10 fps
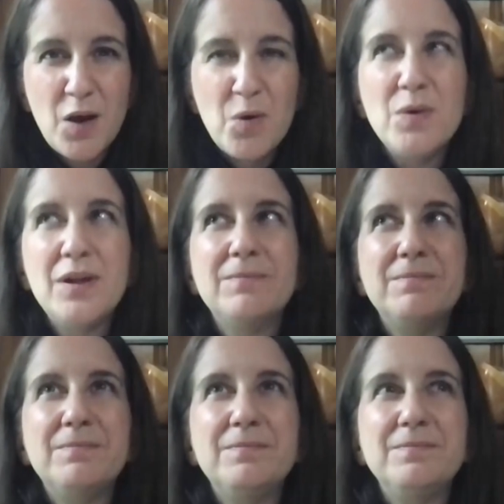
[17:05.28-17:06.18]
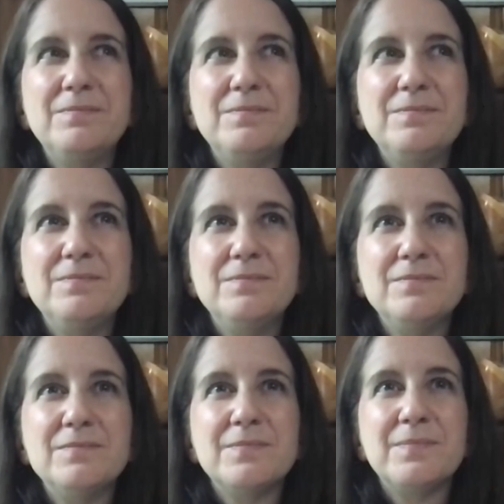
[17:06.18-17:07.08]
Maybe you can look back at
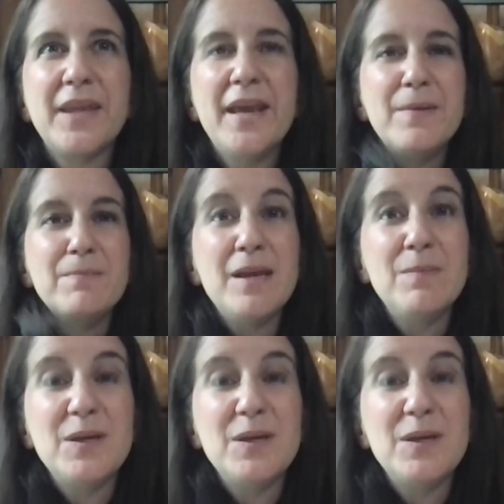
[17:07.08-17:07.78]
times in your life